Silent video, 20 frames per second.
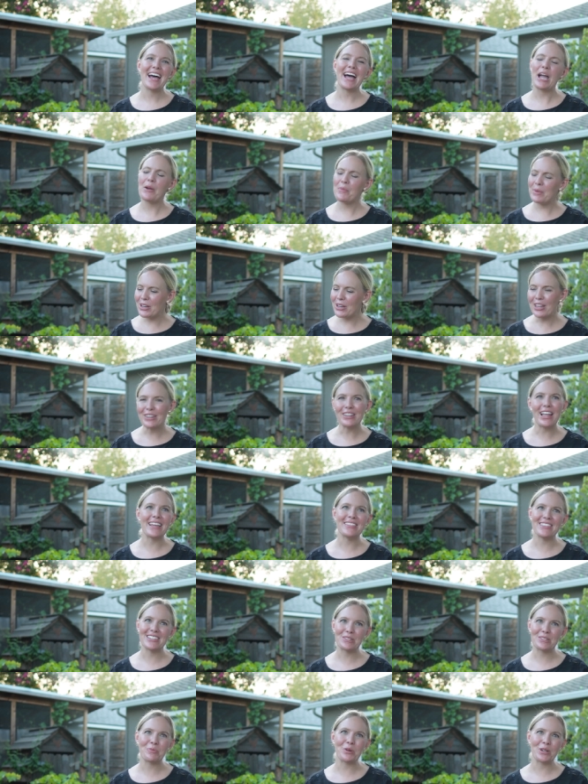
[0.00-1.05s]
I went online
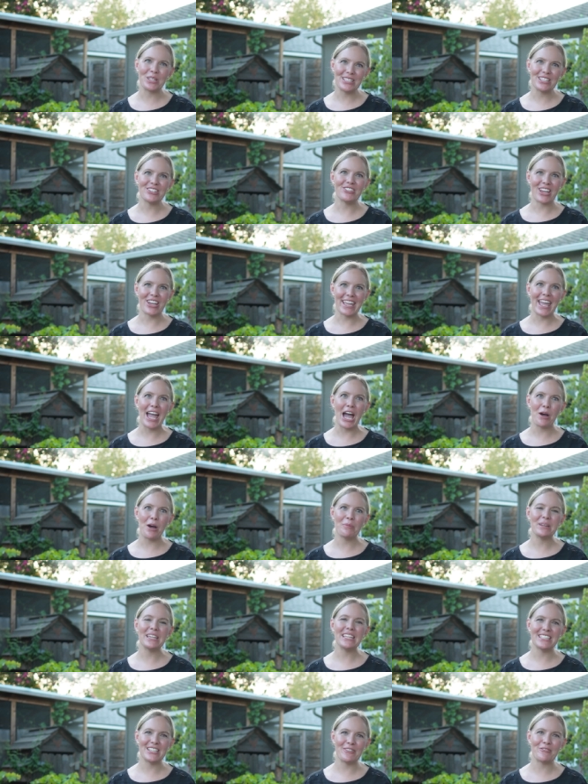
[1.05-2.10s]
this morning to check how
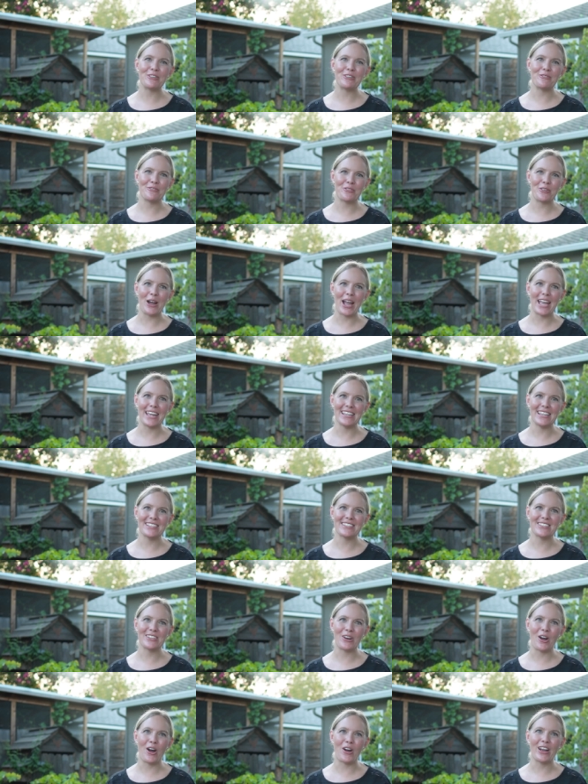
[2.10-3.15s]
many different varieties
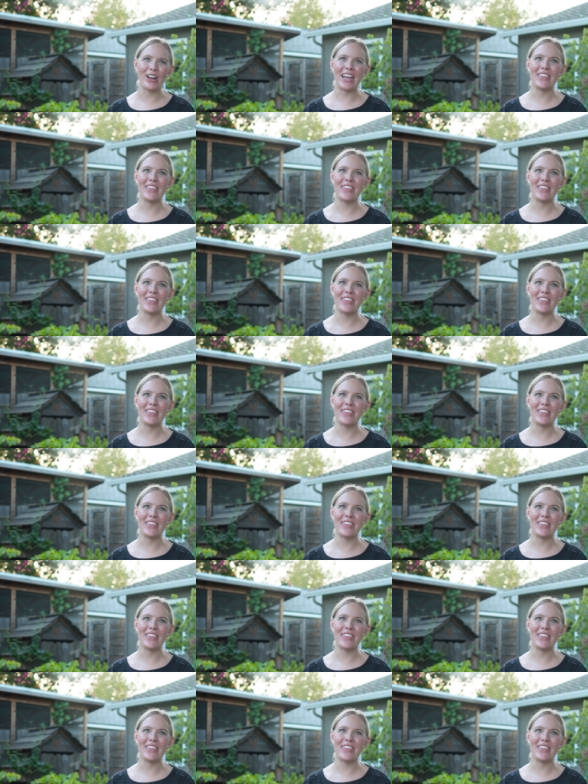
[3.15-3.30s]
there are,